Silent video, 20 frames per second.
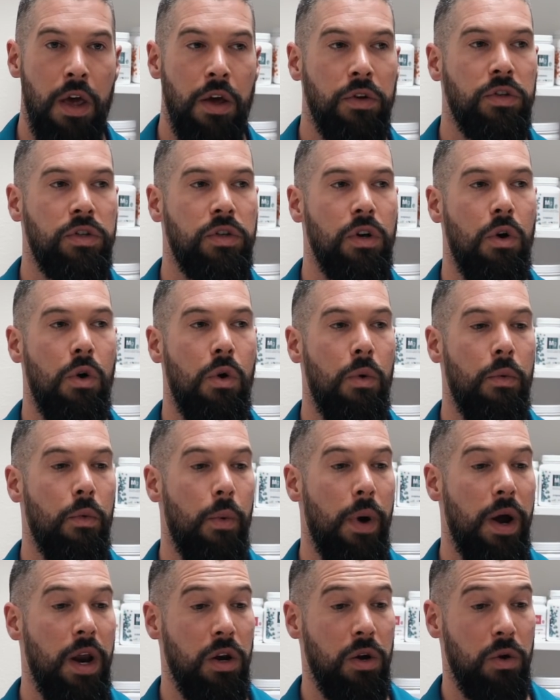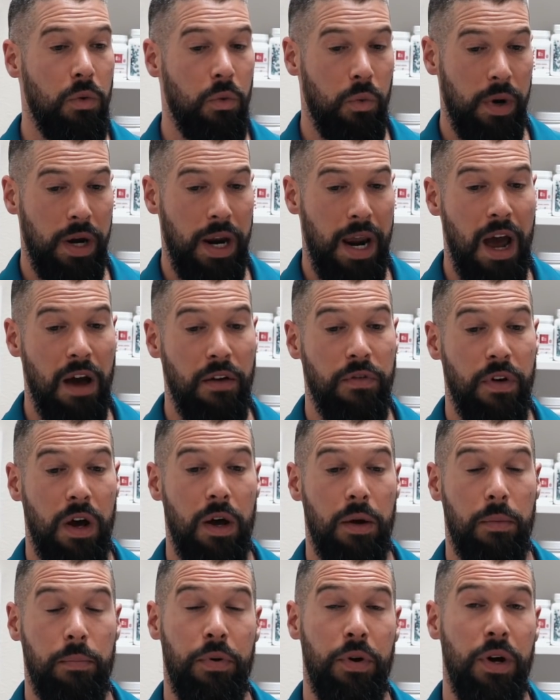So when we have
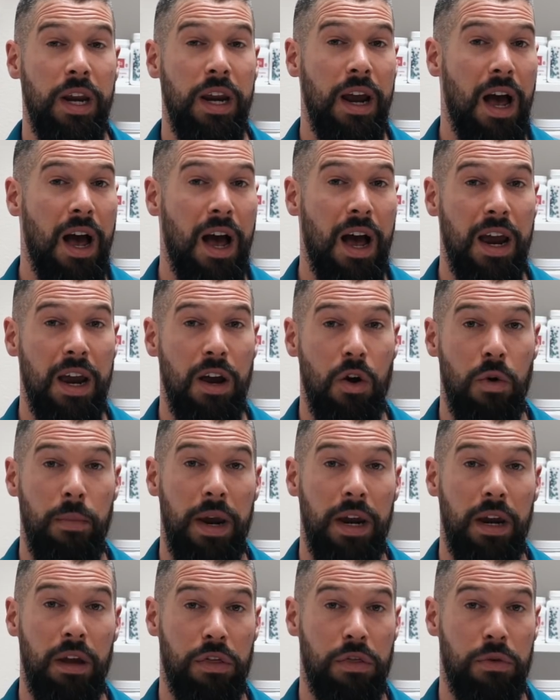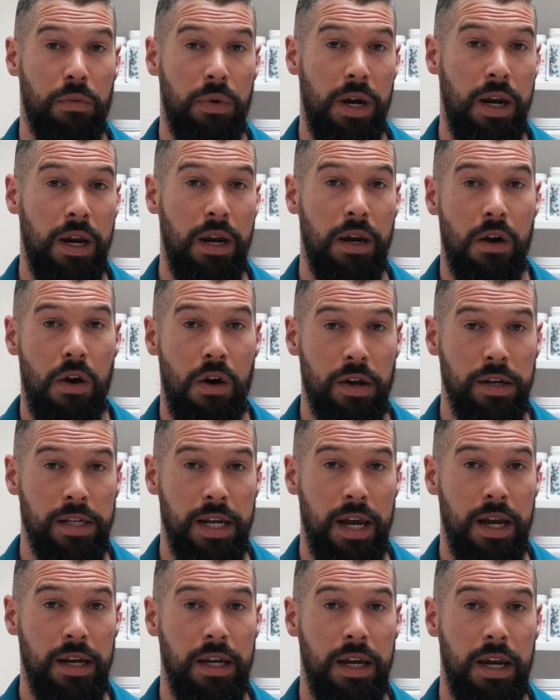a pretty high omega-3
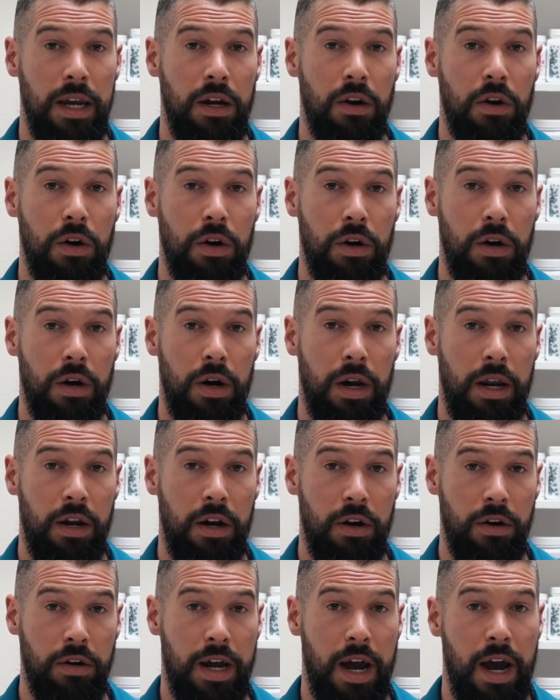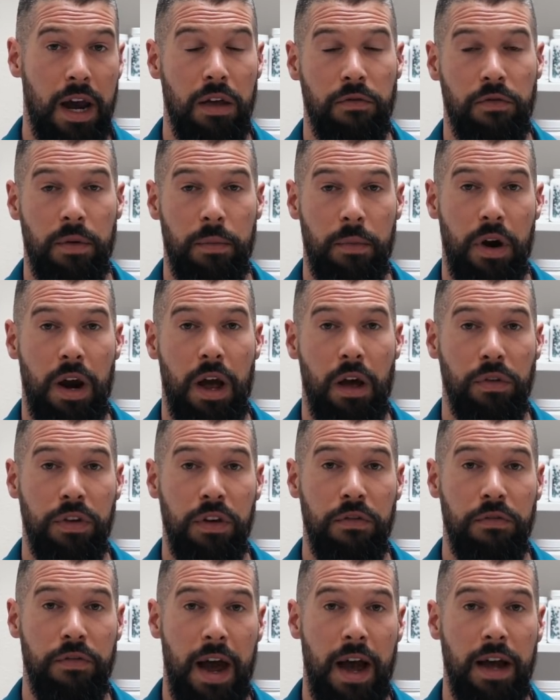content in her diet from her
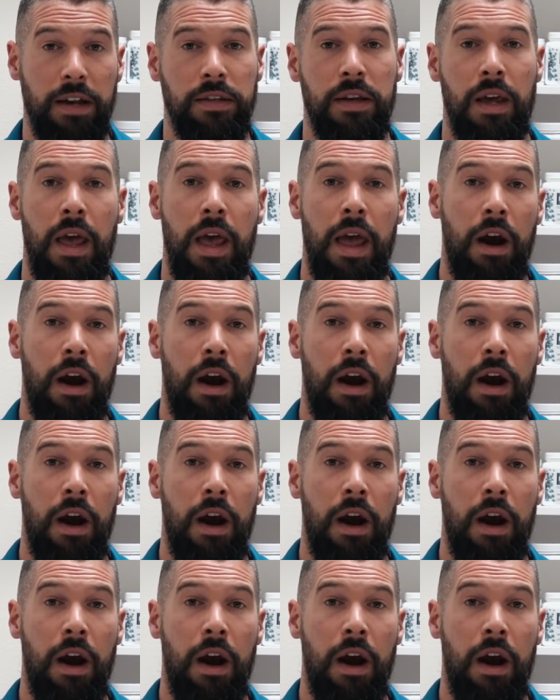healthy fats,